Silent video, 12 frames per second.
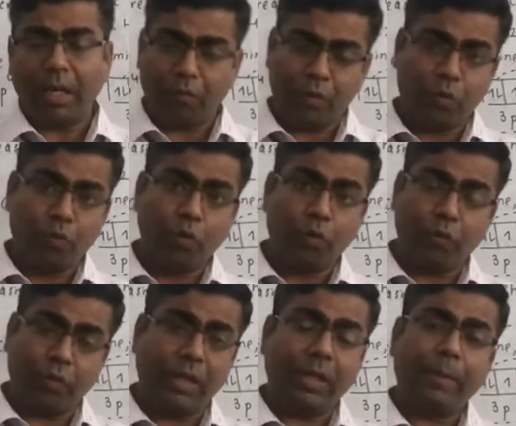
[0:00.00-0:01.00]

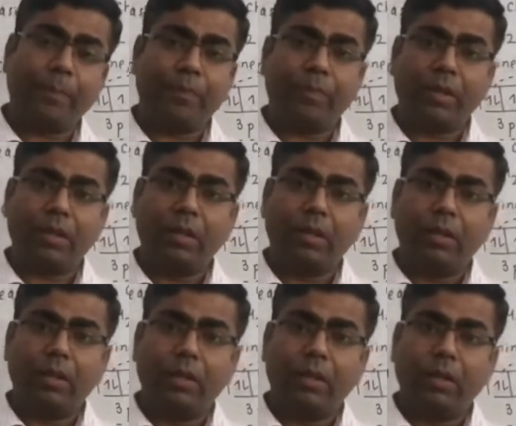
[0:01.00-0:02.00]
Fe2O3.
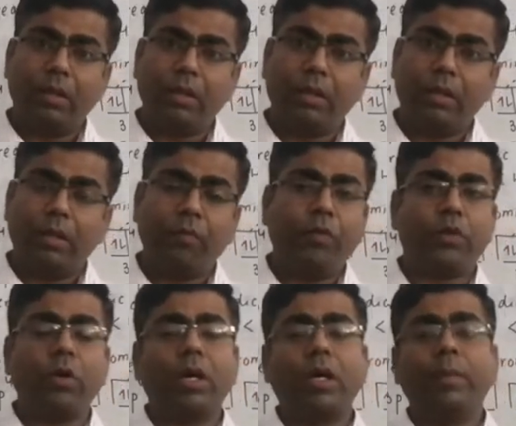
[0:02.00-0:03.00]
If we talk